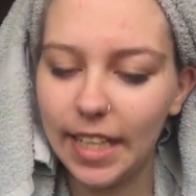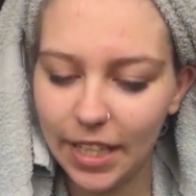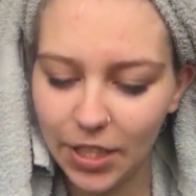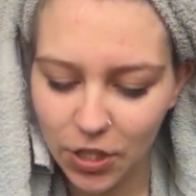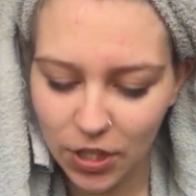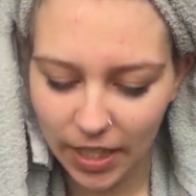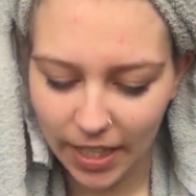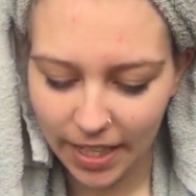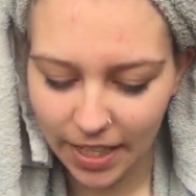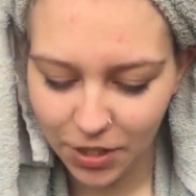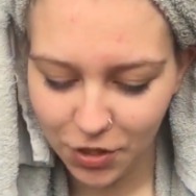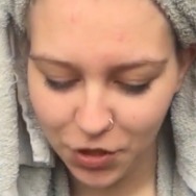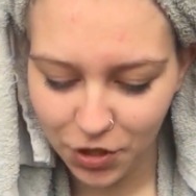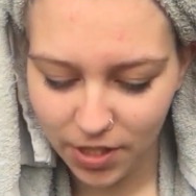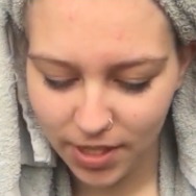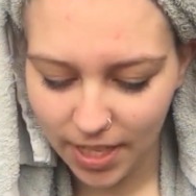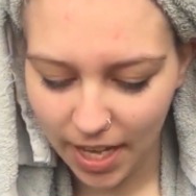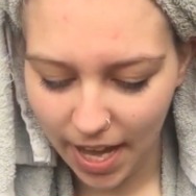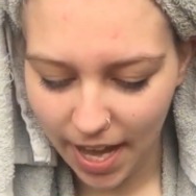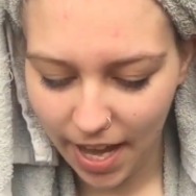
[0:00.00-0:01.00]
it literally is
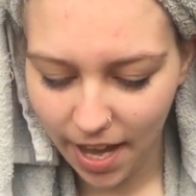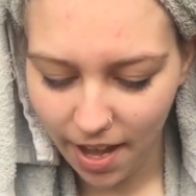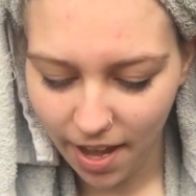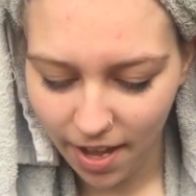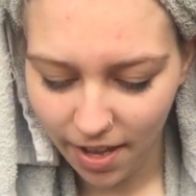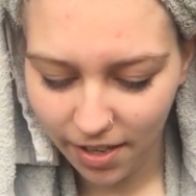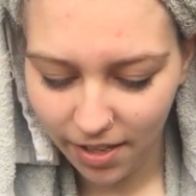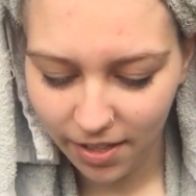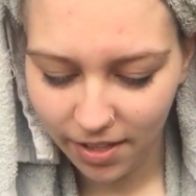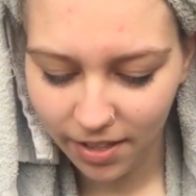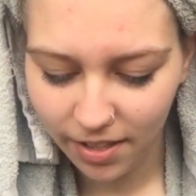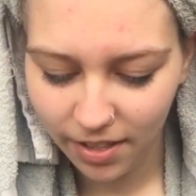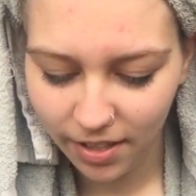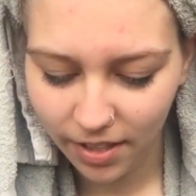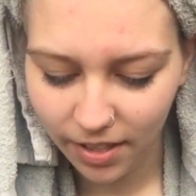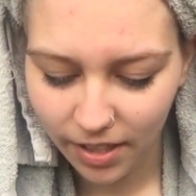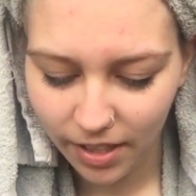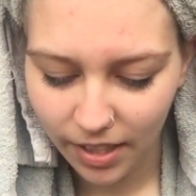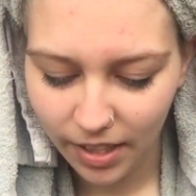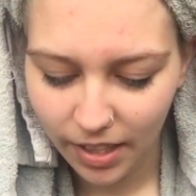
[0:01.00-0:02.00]
just a
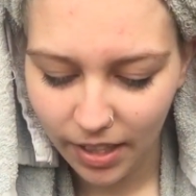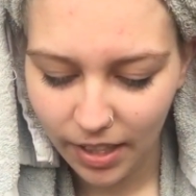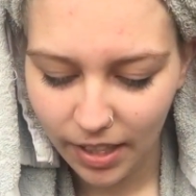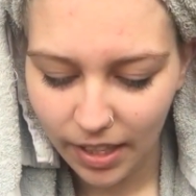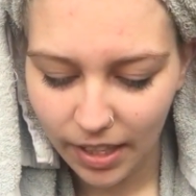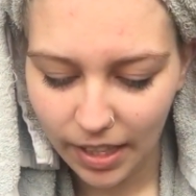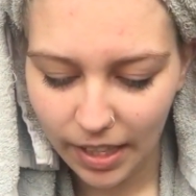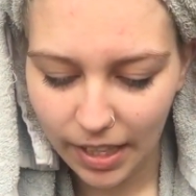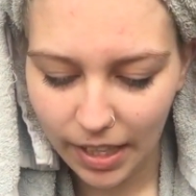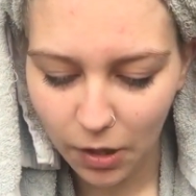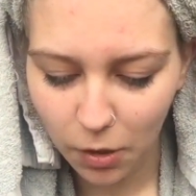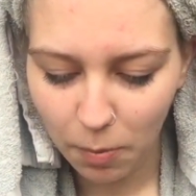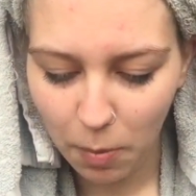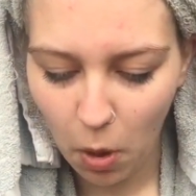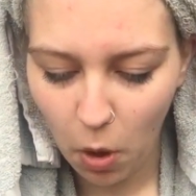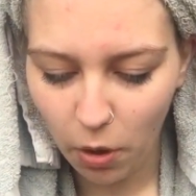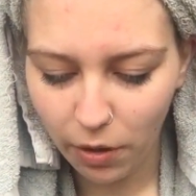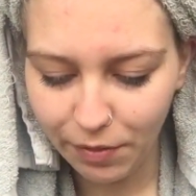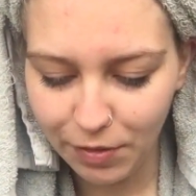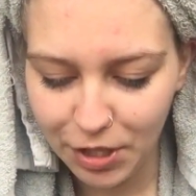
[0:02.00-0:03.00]
little
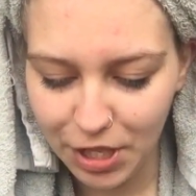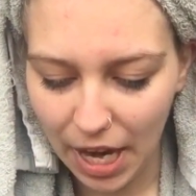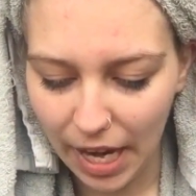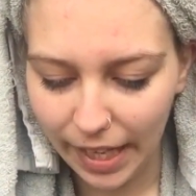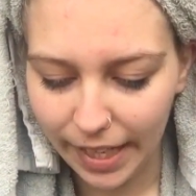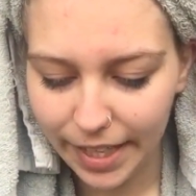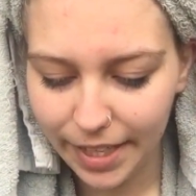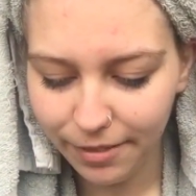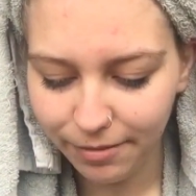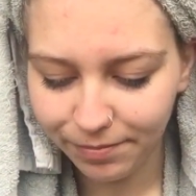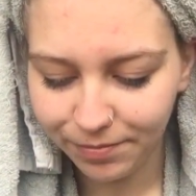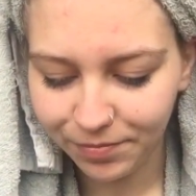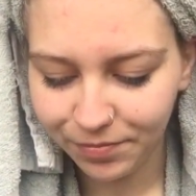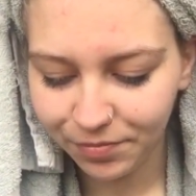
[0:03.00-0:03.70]
pot of jelly.